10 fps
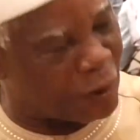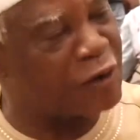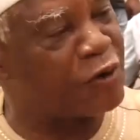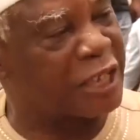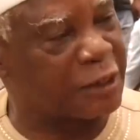
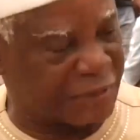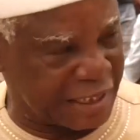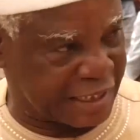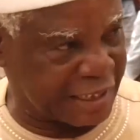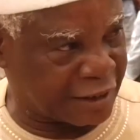While you are
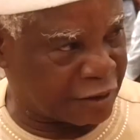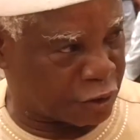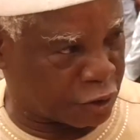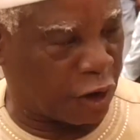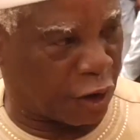speaking
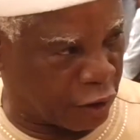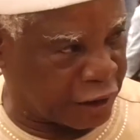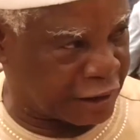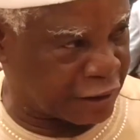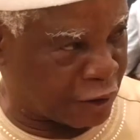to your
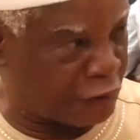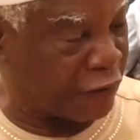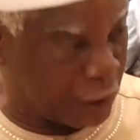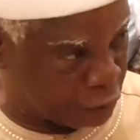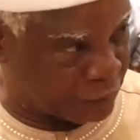colleagues, your
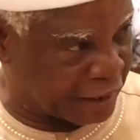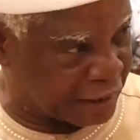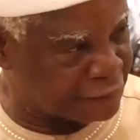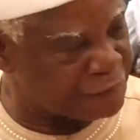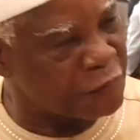fellow
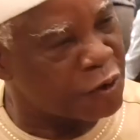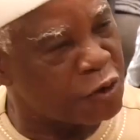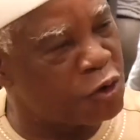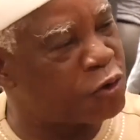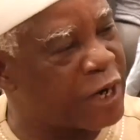
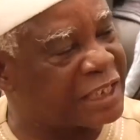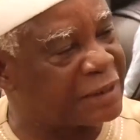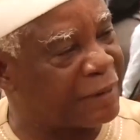women, you raised the